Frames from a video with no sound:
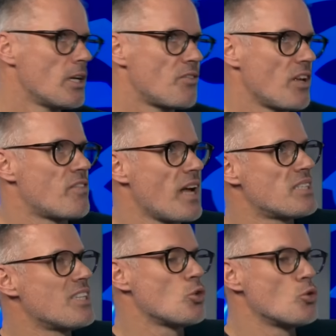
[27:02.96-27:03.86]
And if
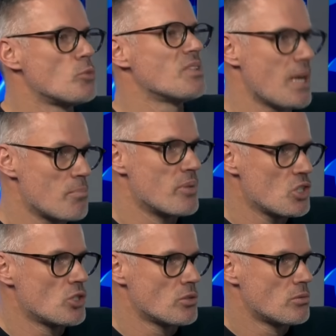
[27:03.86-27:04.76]
that's his ultimate
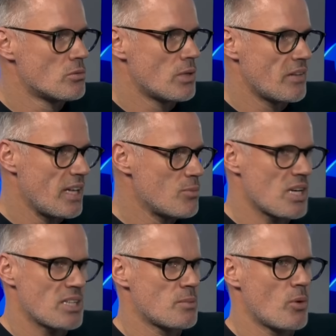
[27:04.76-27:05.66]
ambition, I think he
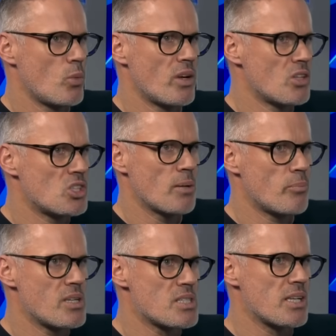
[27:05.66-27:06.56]
was asked about winning the
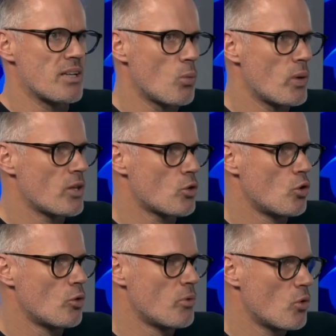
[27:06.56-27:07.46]
Champions League, the World
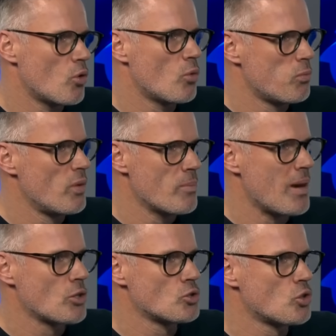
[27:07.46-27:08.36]
Cup, or win the
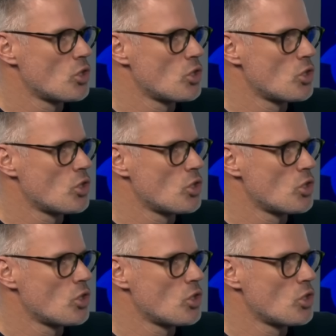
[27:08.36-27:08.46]
Ballon d'Or.